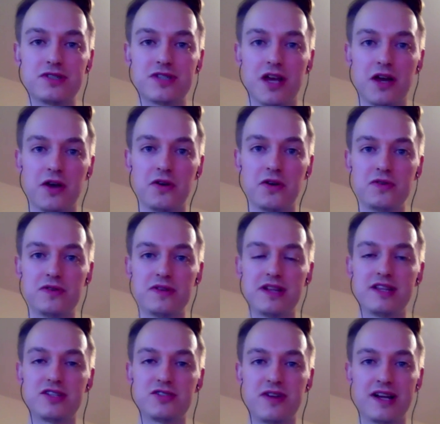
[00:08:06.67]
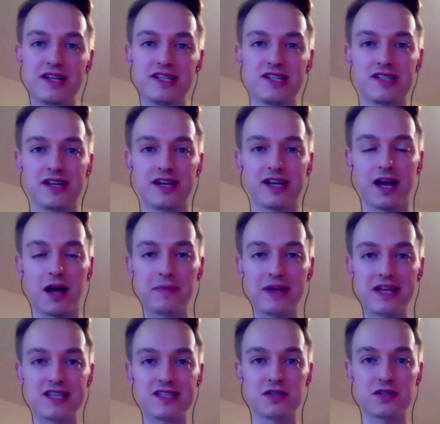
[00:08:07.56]
So strategy is going to
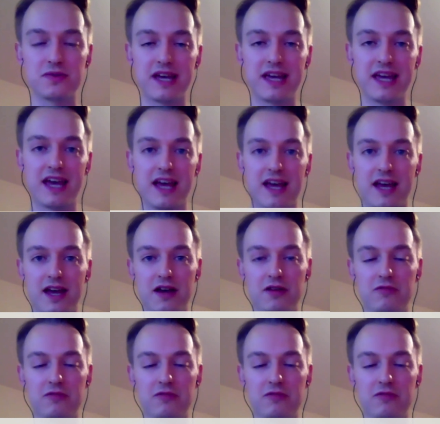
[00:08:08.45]
come into it.